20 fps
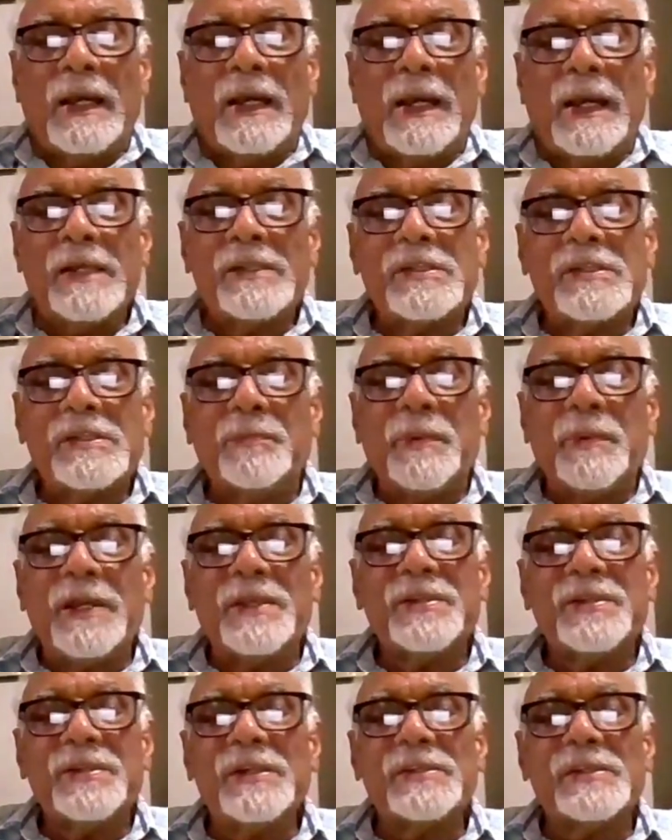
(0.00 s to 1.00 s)
as the
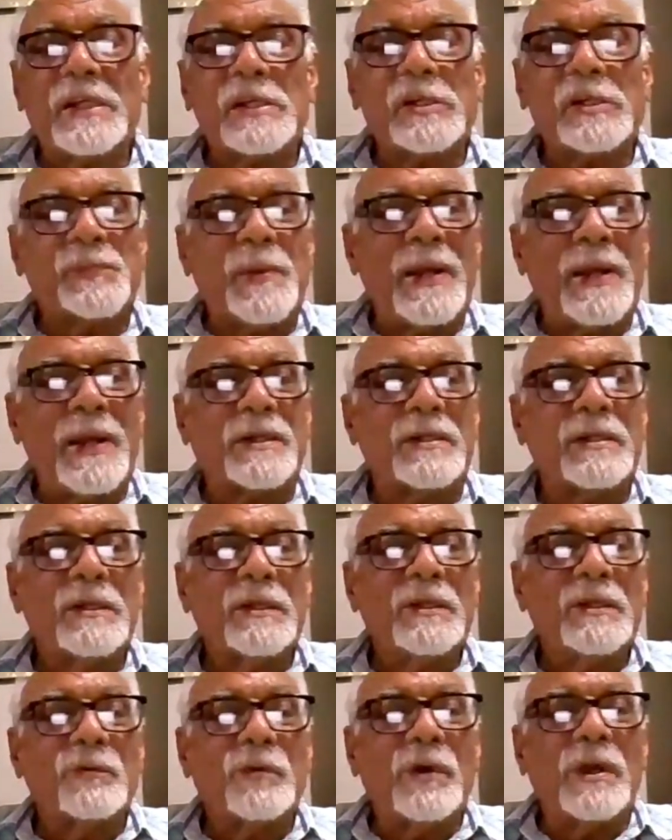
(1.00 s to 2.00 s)
patients expect
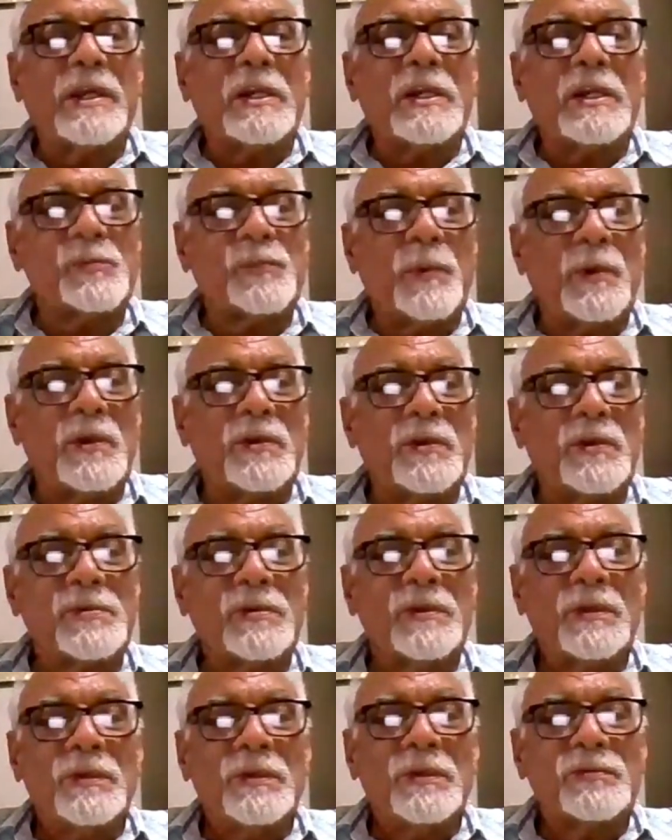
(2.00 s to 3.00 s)
quick response.
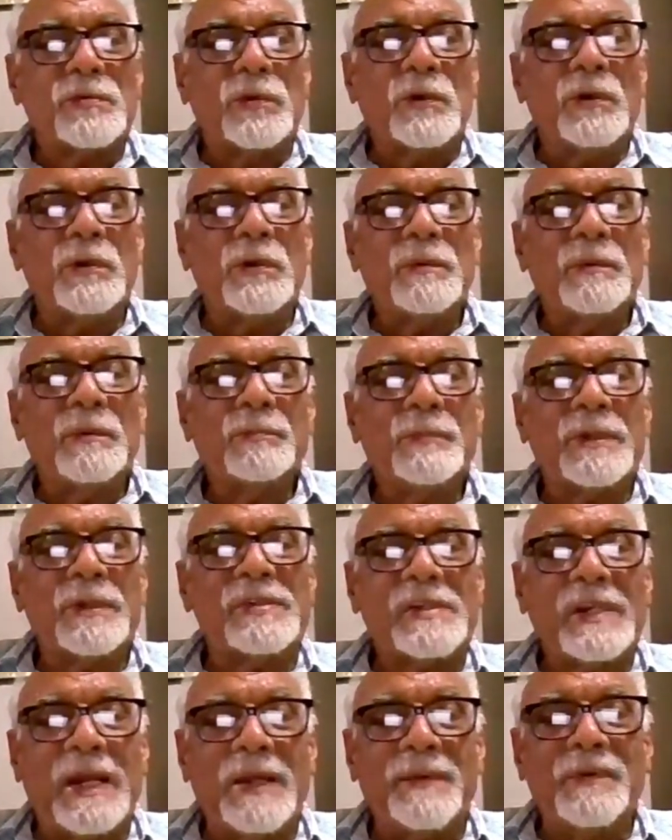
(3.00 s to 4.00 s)
So
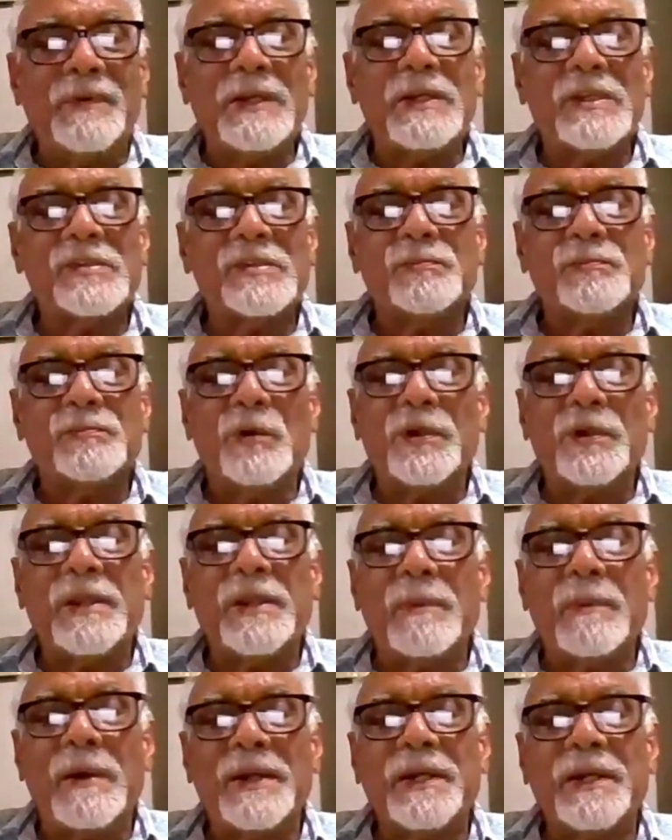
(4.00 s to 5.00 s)
prescribing is more
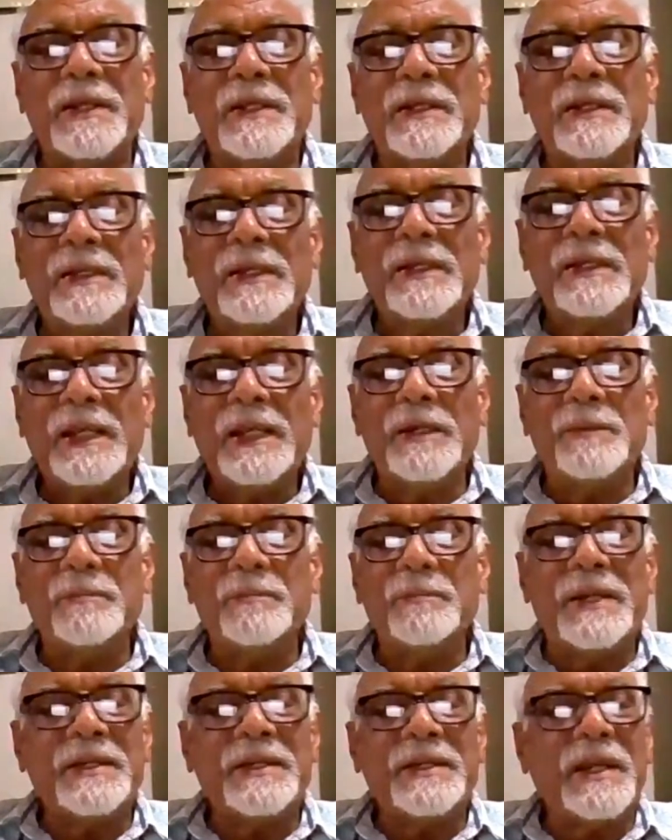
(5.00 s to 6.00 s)
demanding in
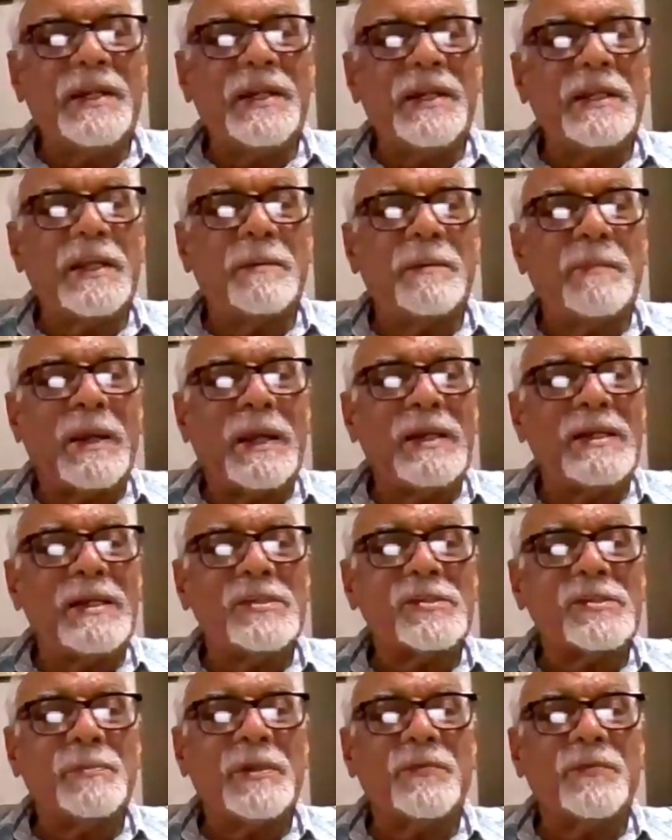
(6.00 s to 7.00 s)
maintaining a
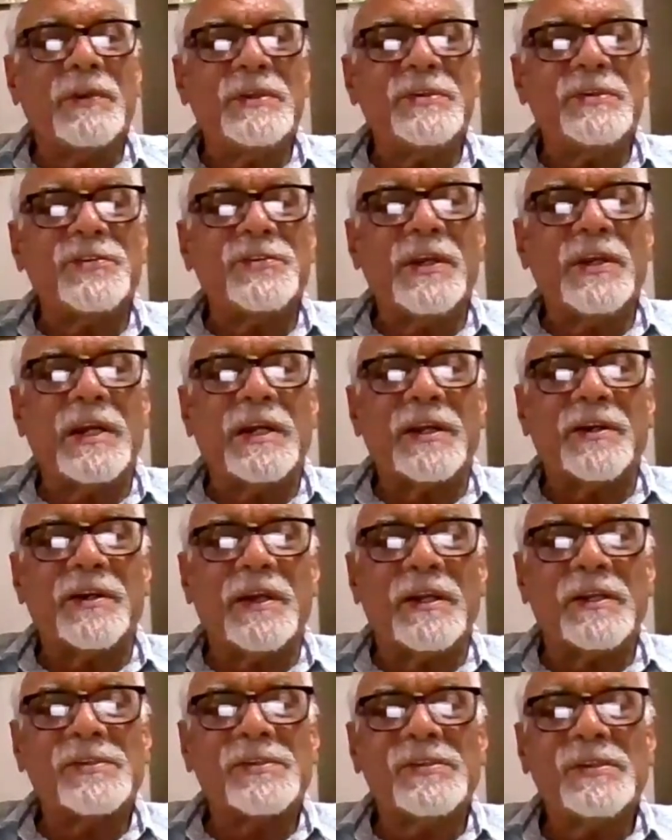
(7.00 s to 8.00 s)
balance between generic
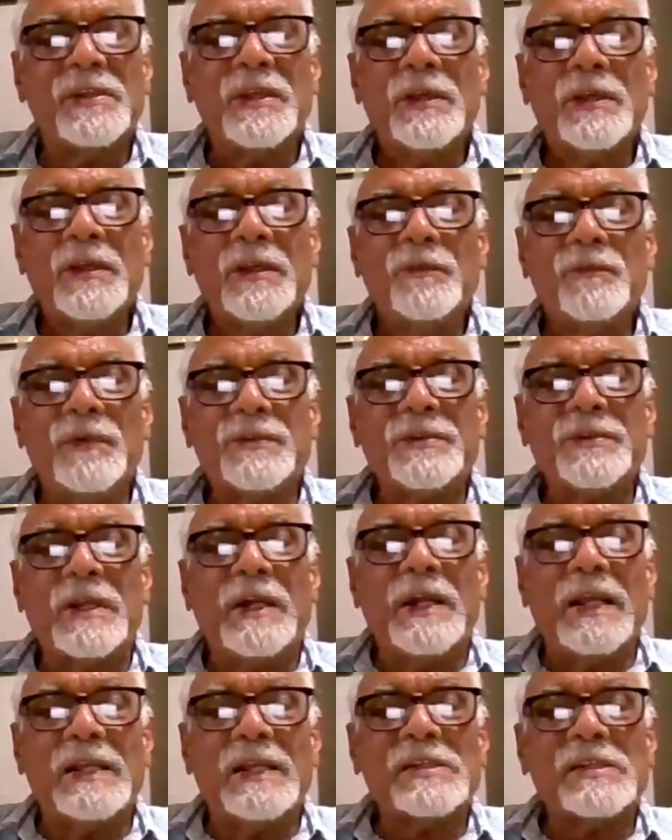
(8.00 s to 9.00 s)
drugs, which are
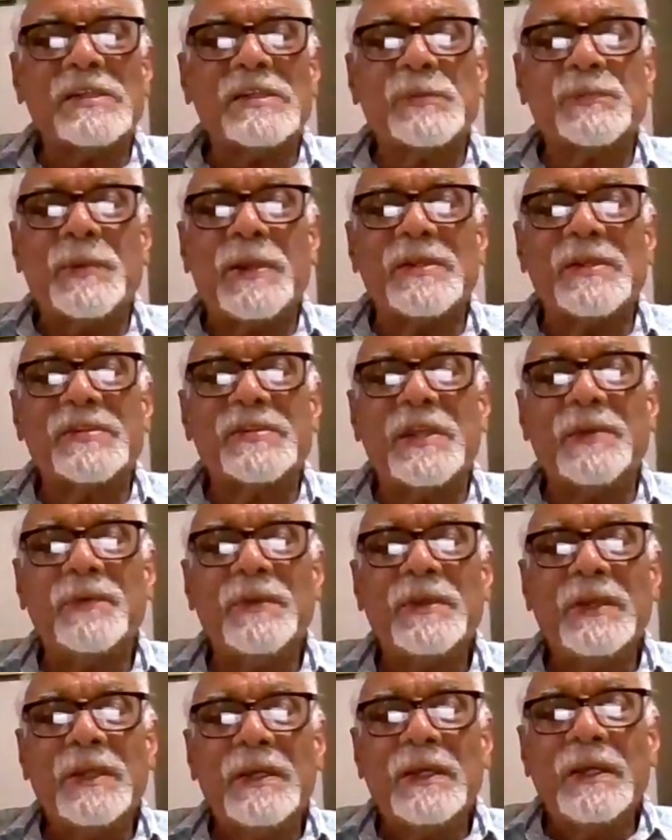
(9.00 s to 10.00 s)
less expensive,
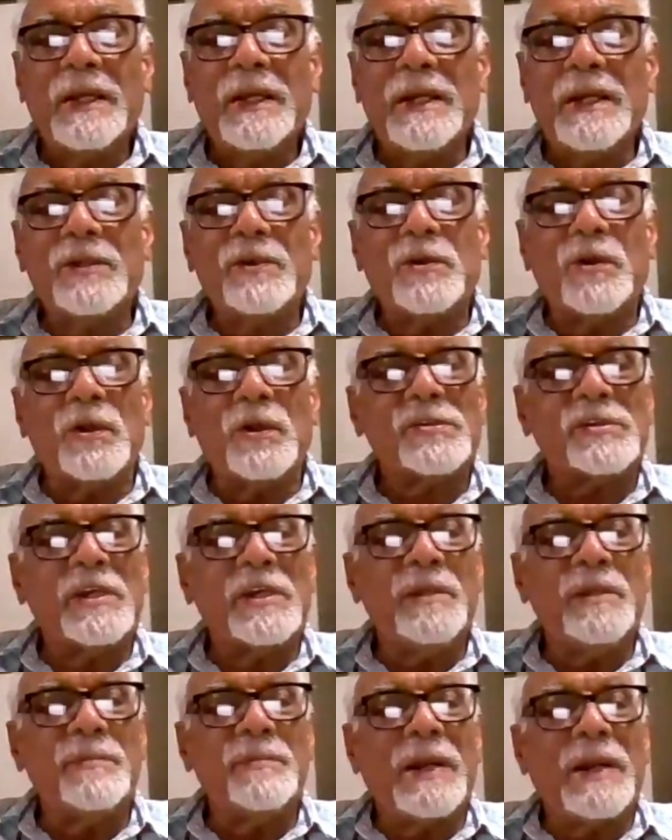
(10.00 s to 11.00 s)
and
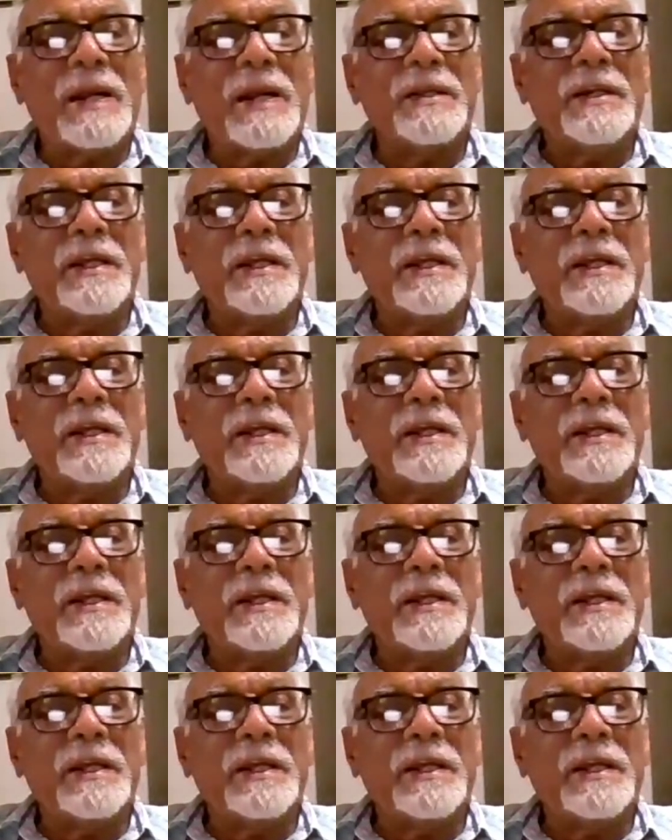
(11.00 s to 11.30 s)
costly brand